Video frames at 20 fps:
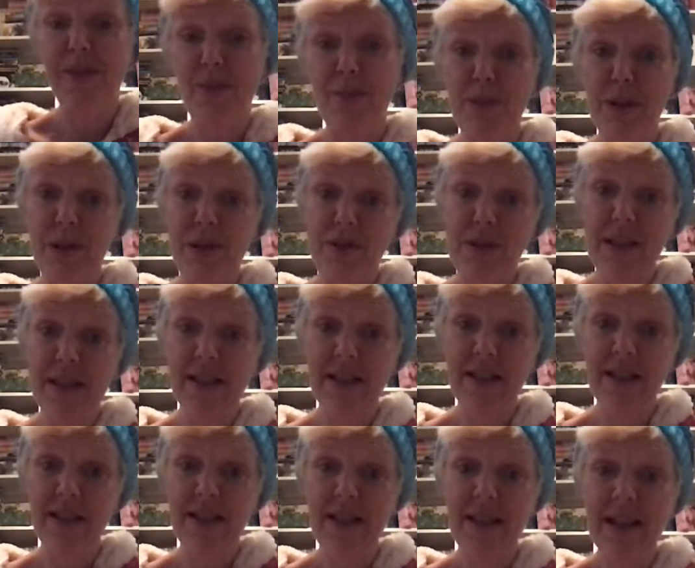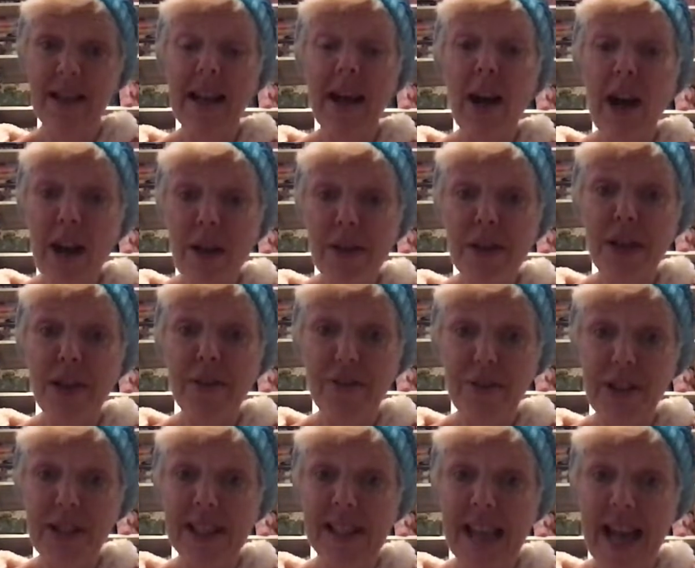from Pinterest. Now, how
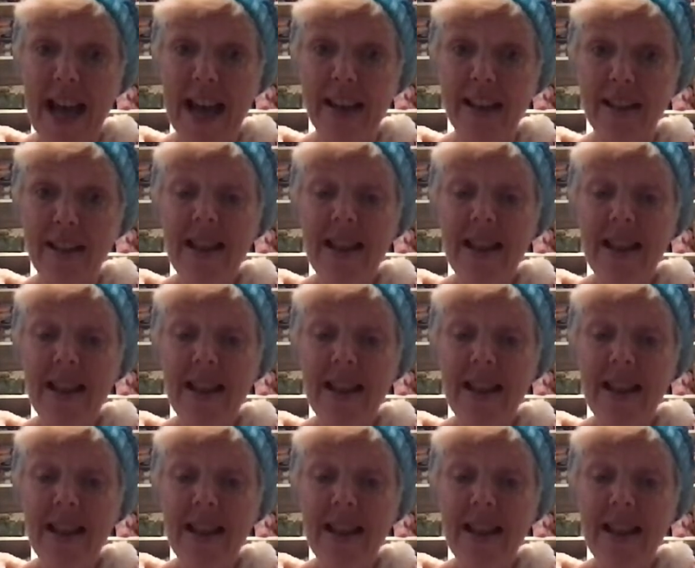thoughtful is that?